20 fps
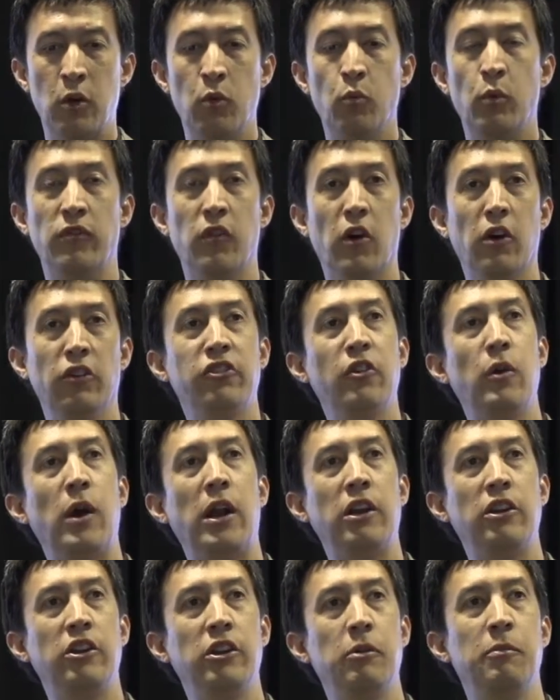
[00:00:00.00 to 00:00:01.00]
We've also
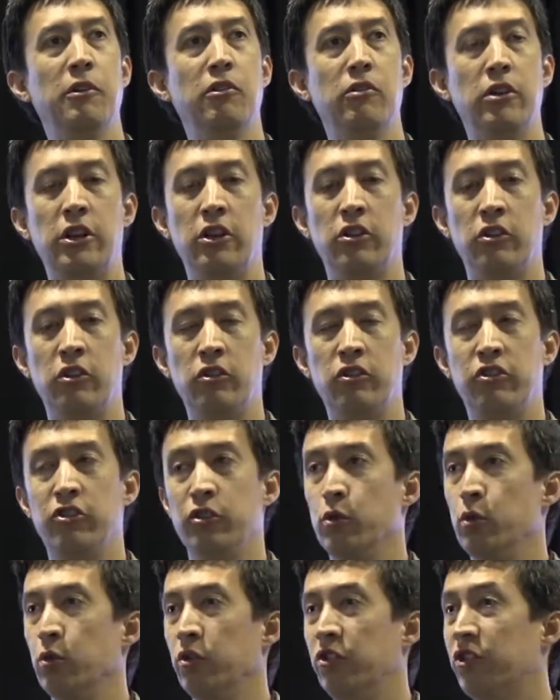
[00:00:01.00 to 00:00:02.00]
added the ability
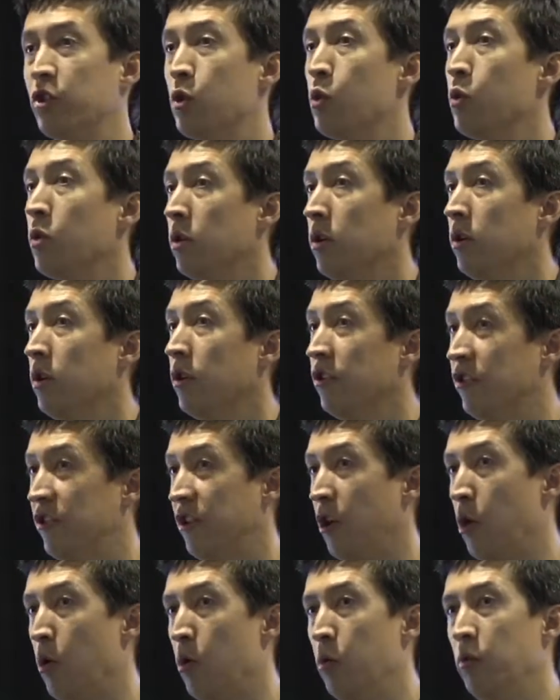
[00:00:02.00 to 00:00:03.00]
to score
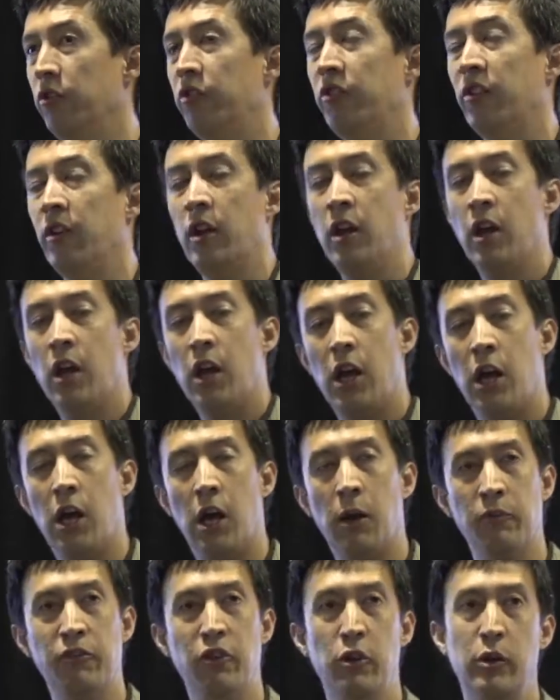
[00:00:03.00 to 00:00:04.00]
zones,
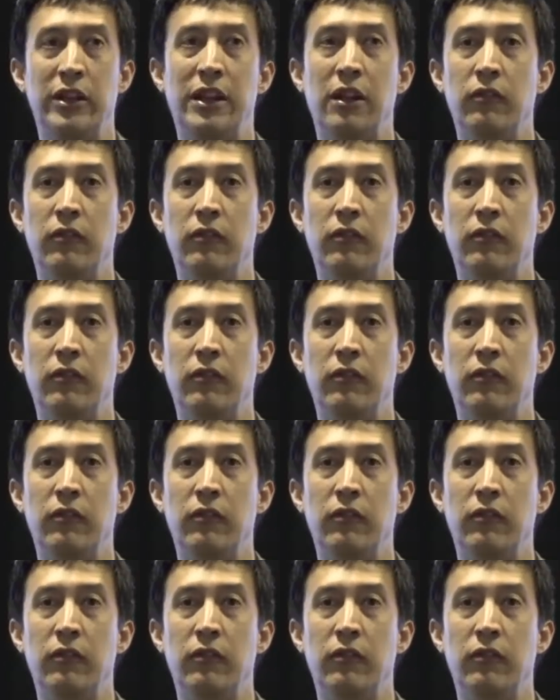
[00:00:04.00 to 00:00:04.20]
so you can